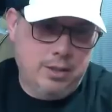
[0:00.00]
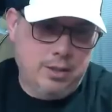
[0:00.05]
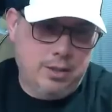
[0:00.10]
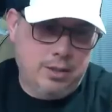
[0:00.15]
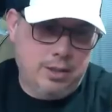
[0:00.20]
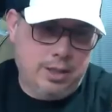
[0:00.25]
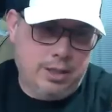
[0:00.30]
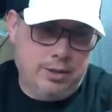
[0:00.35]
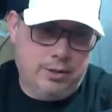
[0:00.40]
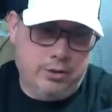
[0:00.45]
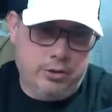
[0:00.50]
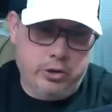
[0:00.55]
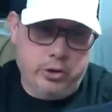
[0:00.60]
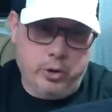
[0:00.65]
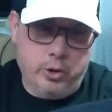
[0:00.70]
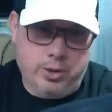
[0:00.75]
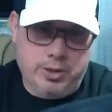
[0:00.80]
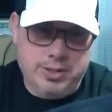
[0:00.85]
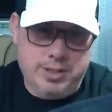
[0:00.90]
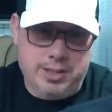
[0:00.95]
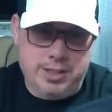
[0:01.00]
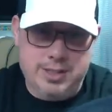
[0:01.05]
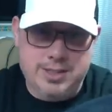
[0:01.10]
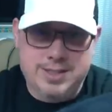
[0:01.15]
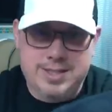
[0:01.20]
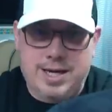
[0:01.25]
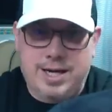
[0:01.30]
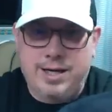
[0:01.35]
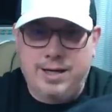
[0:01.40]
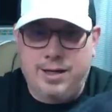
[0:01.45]
kind of the New York City
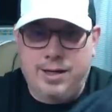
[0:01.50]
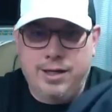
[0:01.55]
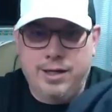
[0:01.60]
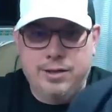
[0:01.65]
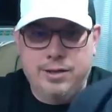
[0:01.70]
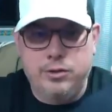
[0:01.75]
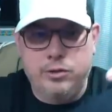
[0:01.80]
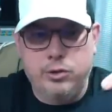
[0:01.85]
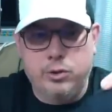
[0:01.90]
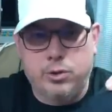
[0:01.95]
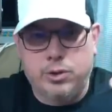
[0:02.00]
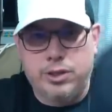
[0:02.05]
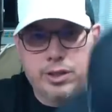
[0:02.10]
skyline, New York